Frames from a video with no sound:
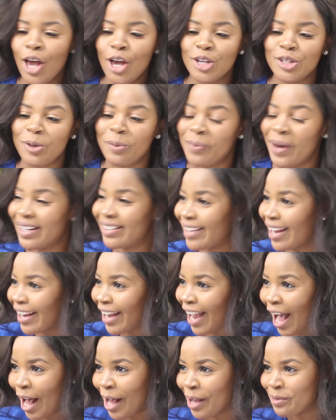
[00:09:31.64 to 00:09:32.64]
So Monday
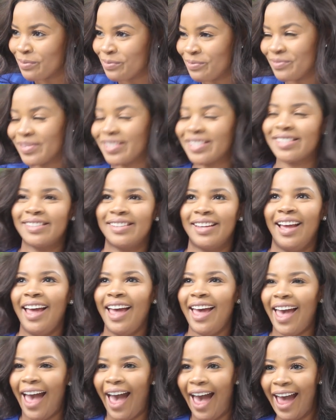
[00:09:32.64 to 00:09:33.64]
comes
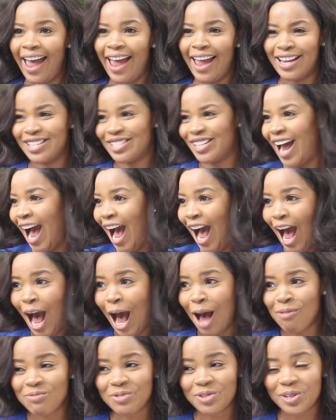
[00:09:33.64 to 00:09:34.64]
and
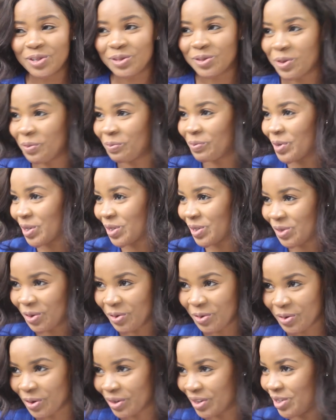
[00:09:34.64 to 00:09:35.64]
I'm super
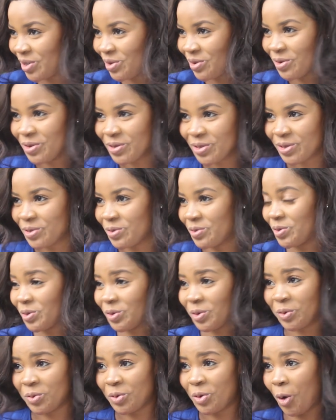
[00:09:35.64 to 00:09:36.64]
stoked, you know, to
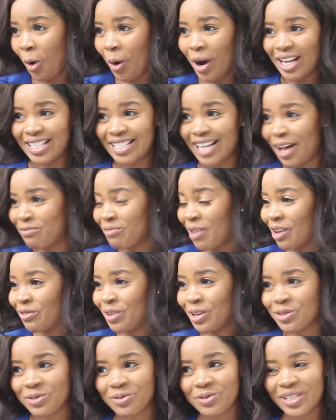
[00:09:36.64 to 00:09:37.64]
to go and tell my
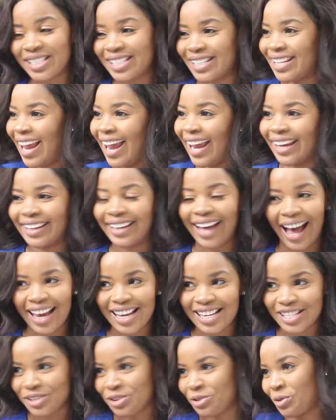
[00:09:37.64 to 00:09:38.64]
friends, hey
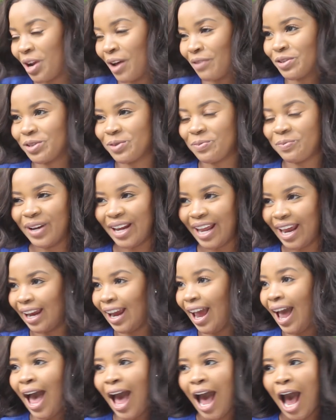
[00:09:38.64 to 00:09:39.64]
guys, you don't have to
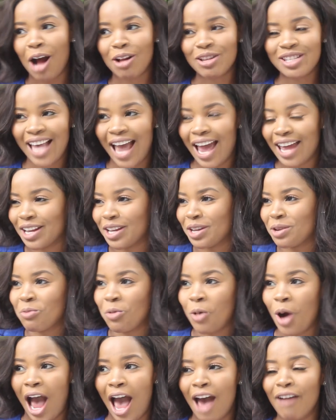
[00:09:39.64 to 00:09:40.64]
play outside
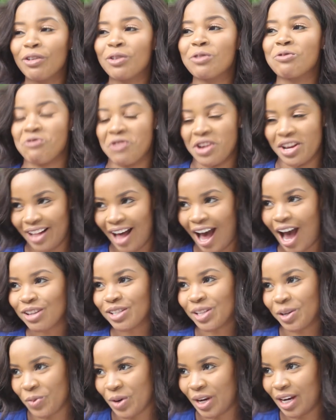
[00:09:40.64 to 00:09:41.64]
anymore. I have a real house
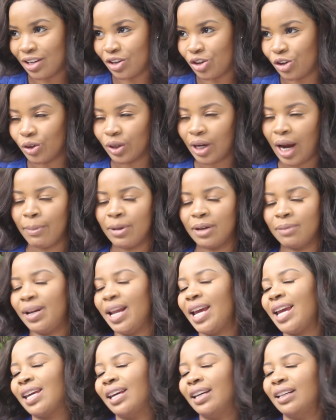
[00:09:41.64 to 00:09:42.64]
that we can, you know, come and
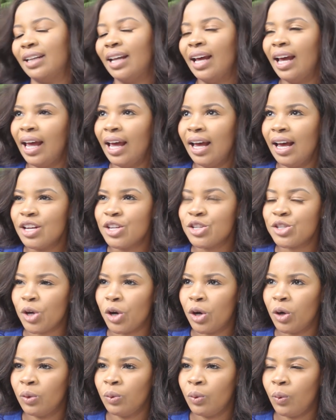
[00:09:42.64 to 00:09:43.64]
play in.
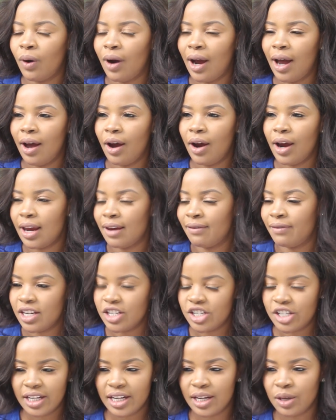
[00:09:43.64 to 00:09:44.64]
So
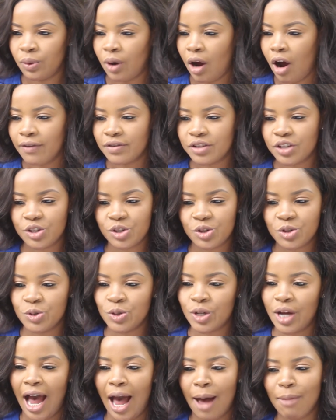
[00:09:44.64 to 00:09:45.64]
eventually after school
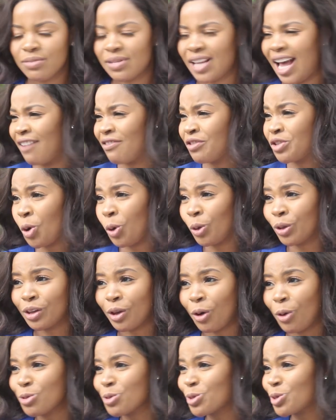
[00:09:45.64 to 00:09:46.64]
comes i've told
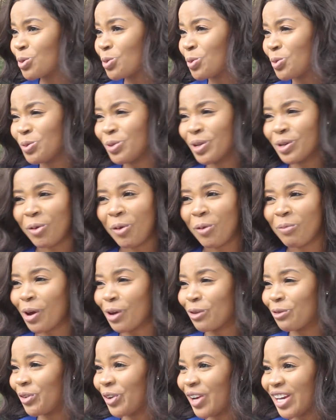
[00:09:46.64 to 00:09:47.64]
the whole school and all
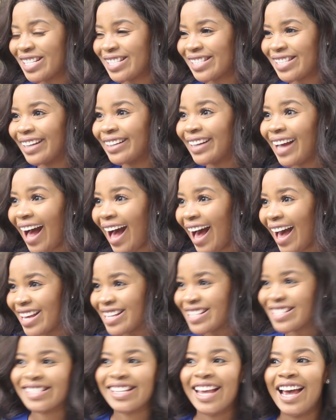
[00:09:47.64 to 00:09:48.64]
my friends that
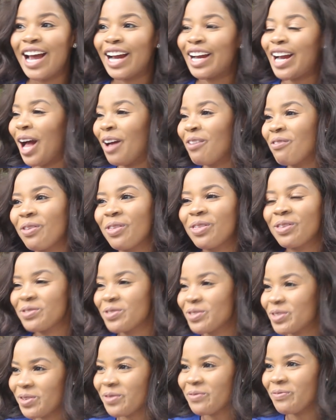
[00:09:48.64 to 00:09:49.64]
guys come
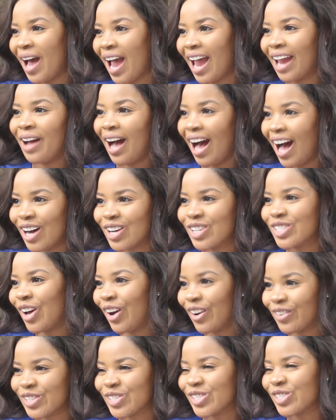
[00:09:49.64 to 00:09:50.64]
through to my house
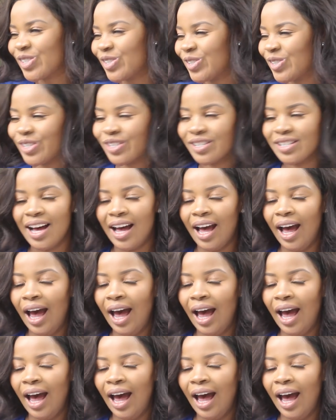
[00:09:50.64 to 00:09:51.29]
after school